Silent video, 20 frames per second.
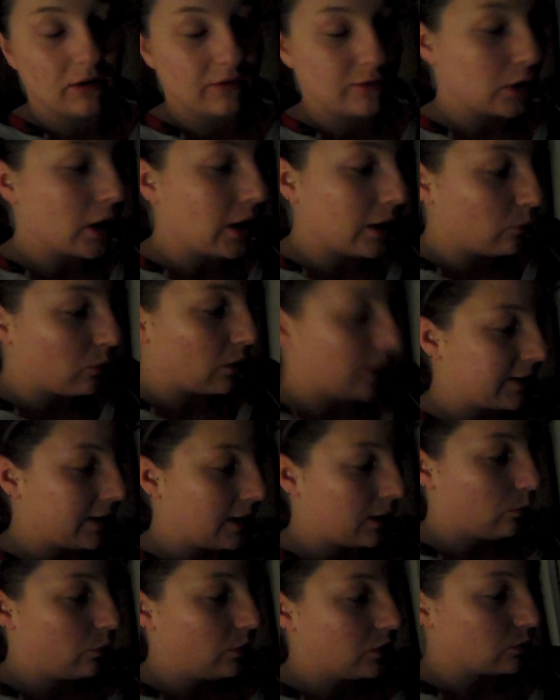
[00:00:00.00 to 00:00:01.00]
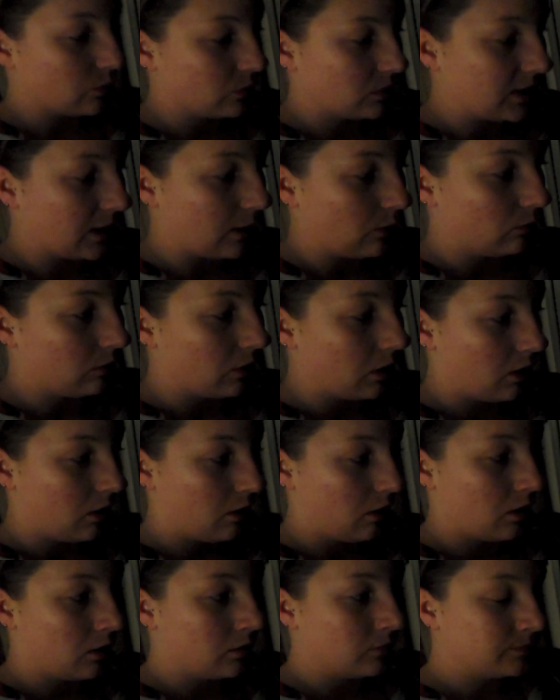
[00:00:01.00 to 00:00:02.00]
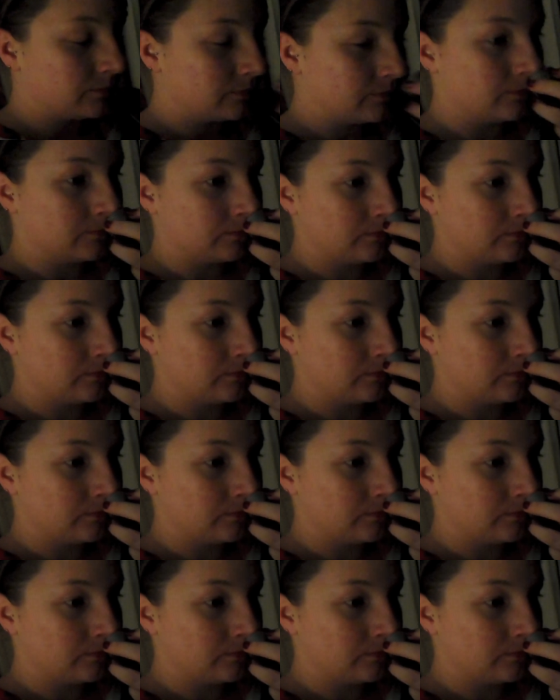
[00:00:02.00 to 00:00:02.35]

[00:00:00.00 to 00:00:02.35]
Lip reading: kind of try and work out which ones they all are.